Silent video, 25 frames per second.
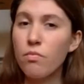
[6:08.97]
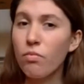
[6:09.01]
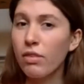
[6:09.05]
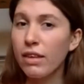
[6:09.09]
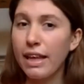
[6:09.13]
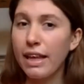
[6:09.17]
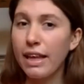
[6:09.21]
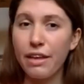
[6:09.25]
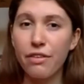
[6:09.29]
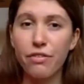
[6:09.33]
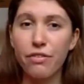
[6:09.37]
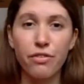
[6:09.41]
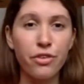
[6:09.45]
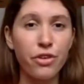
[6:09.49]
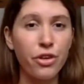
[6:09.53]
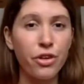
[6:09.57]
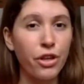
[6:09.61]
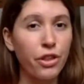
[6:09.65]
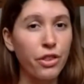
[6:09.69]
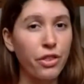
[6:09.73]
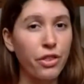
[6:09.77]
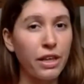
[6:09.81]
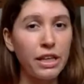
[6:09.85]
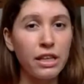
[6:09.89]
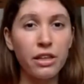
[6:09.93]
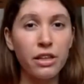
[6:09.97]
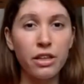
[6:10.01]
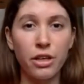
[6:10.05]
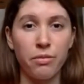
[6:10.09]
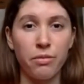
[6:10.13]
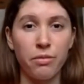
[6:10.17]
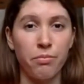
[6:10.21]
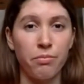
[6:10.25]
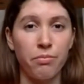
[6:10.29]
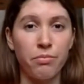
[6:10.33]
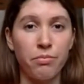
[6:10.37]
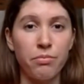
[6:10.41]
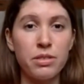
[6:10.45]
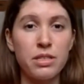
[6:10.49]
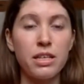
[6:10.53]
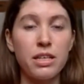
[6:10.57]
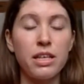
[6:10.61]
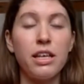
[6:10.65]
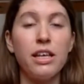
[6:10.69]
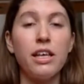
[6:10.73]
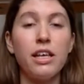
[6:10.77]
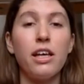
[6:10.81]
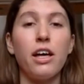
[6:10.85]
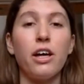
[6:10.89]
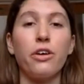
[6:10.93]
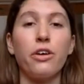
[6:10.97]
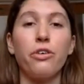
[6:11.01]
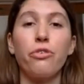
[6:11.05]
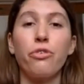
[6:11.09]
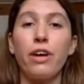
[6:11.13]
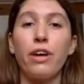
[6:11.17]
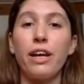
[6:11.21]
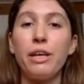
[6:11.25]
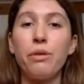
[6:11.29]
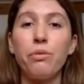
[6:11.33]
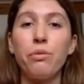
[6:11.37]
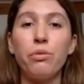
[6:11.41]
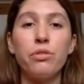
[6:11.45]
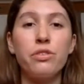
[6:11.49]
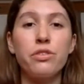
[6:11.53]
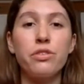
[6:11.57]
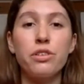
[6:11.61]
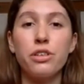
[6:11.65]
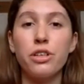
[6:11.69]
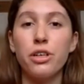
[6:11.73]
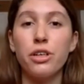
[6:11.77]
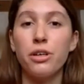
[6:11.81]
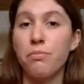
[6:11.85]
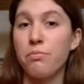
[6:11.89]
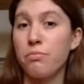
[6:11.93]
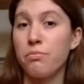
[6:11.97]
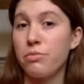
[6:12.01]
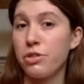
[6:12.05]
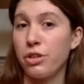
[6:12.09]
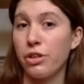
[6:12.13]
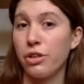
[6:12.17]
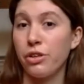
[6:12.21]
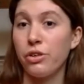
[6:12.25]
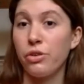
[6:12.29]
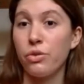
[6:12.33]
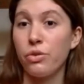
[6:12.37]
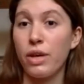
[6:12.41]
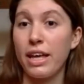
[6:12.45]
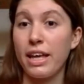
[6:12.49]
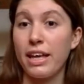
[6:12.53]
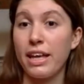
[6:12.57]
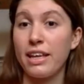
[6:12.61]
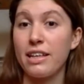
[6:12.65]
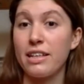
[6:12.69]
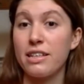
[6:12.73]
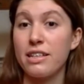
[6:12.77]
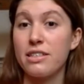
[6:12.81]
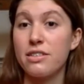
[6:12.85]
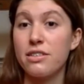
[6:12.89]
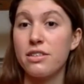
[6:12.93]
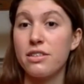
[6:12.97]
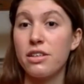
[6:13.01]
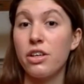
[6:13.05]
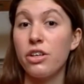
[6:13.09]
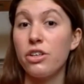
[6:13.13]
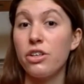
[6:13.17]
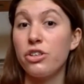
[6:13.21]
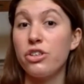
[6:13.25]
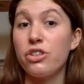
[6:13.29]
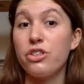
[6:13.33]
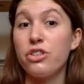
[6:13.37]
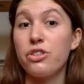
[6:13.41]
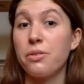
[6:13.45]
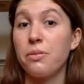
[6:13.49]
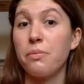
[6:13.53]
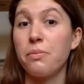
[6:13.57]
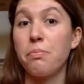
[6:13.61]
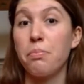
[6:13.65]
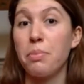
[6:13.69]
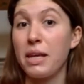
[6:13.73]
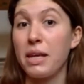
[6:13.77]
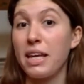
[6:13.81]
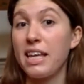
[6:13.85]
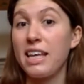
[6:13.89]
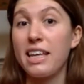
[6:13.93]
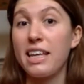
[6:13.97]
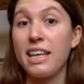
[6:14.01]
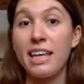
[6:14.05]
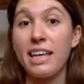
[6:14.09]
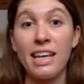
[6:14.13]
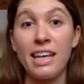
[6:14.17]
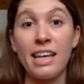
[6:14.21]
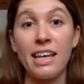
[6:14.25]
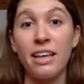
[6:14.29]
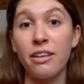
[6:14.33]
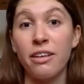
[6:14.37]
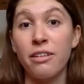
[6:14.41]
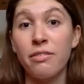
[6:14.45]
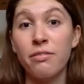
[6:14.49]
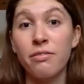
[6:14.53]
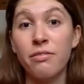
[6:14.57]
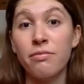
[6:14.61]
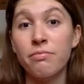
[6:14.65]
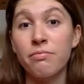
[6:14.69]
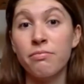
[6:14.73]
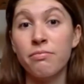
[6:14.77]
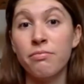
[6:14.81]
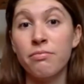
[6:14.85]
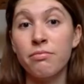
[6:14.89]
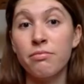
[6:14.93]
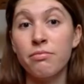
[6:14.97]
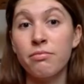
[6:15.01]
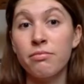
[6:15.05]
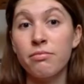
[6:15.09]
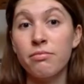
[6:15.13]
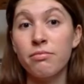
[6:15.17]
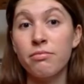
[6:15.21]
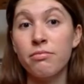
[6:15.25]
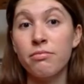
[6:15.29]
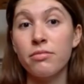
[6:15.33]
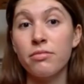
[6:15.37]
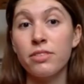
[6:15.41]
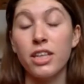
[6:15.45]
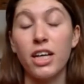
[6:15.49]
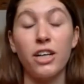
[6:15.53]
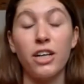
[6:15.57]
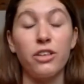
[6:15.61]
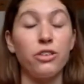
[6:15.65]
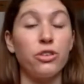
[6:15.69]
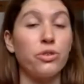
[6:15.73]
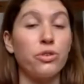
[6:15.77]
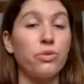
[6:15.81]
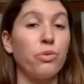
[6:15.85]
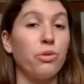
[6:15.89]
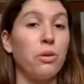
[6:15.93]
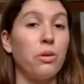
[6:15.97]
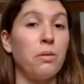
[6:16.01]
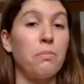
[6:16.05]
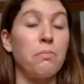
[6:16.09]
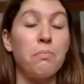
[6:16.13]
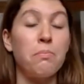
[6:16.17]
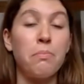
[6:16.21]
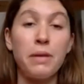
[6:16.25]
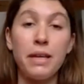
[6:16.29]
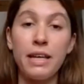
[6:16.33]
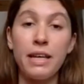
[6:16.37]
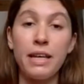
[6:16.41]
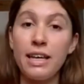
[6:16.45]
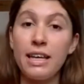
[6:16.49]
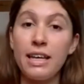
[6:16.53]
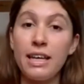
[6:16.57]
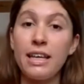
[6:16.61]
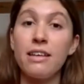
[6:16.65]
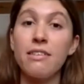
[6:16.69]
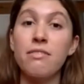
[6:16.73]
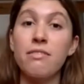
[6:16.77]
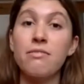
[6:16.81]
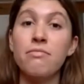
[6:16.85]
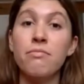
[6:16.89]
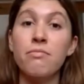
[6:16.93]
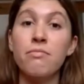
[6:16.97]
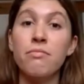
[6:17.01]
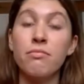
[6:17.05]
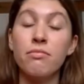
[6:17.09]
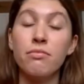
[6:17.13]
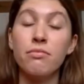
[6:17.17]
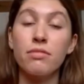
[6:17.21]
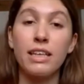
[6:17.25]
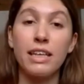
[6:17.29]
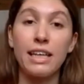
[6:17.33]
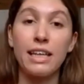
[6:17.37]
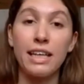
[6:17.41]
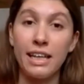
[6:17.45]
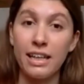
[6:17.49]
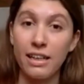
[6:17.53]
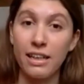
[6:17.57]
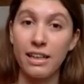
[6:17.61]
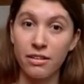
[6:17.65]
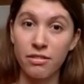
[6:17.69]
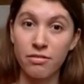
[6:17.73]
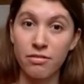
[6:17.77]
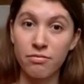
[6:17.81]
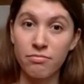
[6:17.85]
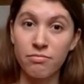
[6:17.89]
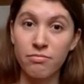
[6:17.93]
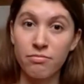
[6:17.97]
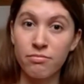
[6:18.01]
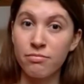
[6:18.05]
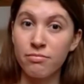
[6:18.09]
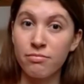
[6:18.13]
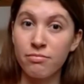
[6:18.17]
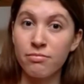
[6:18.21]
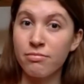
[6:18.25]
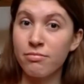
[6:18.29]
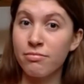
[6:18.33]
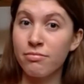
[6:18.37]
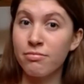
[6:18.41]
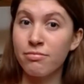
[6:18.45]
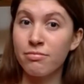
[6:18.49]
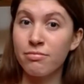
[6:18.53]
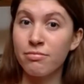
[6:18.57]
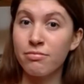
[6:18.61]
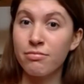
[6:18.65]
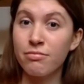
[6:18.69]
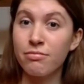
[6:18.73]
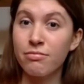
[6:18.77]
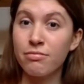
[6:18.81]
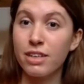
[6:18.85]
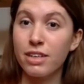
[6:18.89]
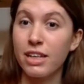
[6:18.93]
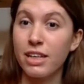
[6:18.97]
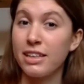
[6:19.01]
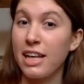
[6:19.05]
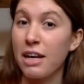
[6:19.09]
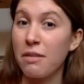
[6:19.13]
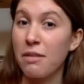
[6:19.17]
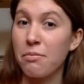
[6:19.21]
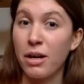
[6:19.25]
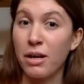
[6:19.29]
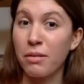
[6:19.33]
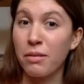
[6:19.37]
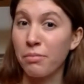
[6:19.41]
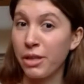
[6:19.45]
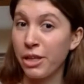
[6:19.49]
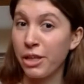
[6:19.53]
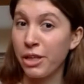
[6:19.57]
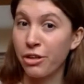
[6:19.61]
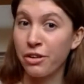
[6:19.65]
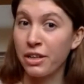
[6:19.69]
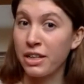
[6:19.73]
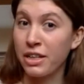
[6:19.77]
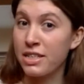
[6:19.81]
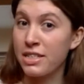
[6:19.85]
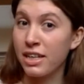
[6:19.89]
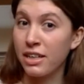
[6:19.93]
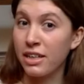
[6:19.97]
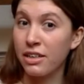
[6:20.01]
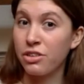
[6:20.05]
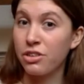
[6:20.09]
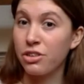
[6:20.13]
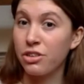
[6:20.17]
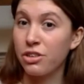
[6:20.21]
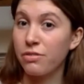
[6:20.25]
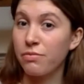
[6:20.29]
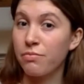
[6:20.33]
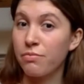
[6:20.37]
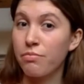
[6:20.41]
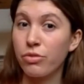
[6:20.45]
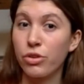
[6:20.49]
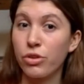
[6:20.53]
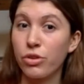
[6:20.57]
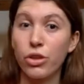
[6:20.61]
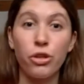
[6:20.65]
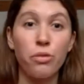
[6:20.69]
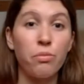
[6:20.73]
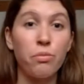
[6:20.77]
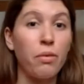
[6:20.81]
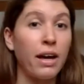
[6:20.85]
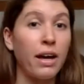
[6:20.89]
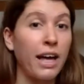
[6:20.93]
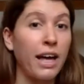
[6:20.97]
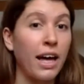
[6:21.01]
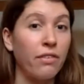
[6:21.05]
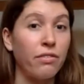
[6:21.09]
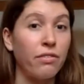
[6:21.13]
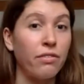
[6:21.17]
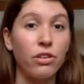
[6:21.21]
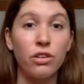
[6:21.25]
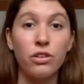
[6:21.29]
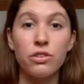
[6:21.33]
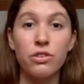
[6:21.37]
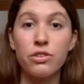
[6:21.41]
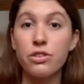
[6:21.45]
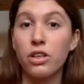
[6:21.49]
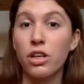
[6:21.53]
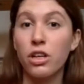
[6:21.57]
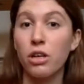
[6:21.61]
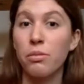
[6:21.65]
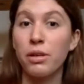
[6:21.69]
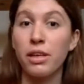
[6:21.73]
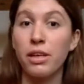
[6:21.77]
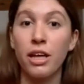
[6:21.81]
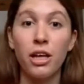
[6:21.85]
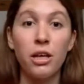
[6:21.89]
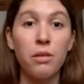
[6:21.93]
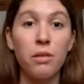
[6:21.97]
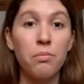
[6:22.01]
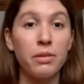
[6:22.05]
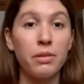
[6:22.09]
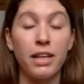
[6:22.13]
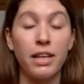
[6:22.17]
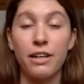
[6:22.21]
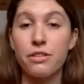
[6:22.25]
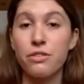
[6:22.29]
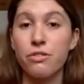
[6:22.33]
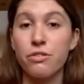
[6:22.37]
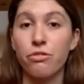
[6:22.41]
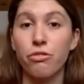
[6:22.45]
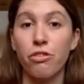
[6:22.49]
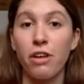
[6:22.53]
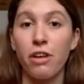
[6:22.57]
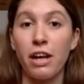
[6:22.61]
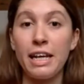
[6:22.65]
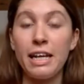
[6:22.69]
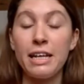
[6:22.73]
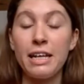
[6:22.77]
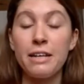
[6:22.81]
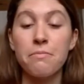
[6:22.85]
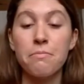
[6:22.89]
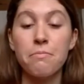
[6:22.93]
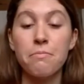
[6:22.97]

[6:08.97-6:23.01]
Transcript: If nothing comes, a great one to come to is just to be here. I just want to be here. And that might be your intention. You might have lots coming up, and that's great.